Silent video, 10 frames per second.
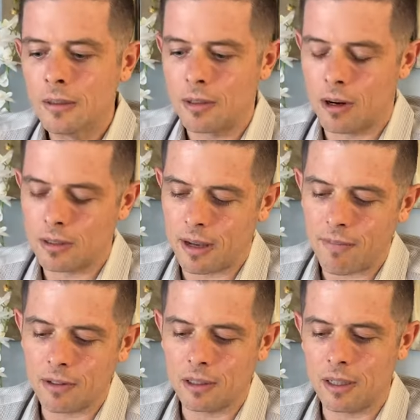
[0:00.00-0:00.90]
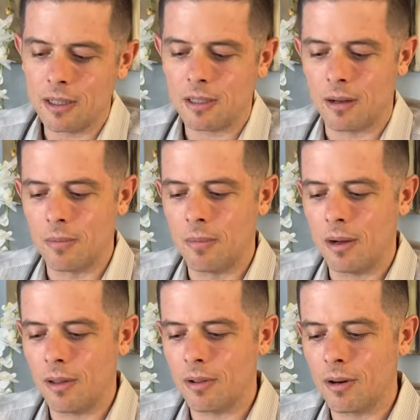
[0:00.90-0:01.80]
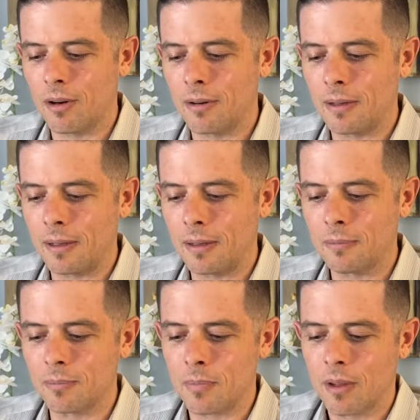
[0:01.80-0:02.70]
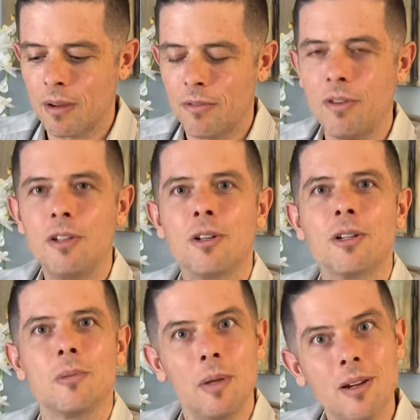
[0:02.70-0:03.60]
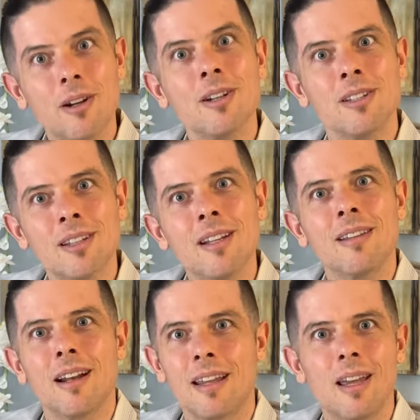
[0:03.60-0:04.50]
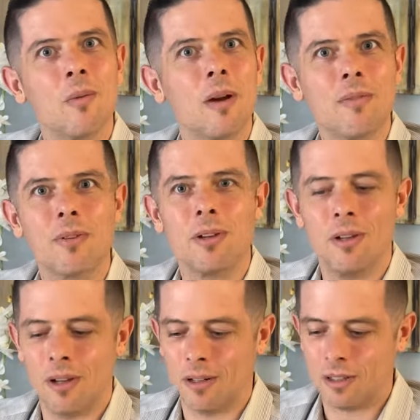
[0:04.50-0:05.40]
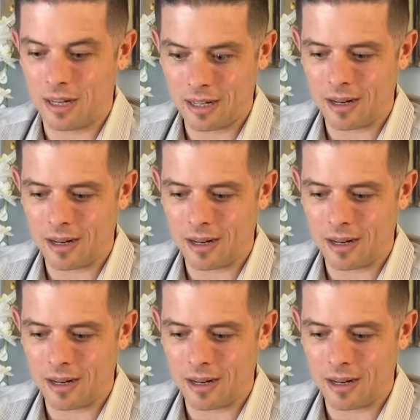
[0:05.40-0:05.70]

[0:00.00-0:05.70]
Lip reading: There are definitely some other featured speakers that I can't wait for you to check